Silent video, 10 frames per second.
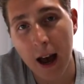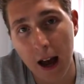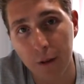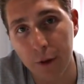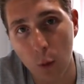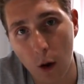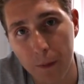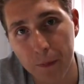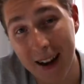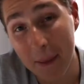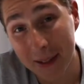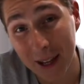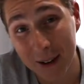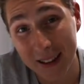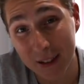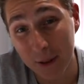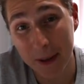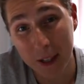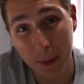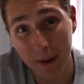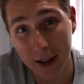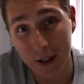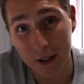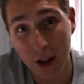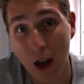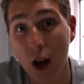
everyone. Let me tell you this from experience.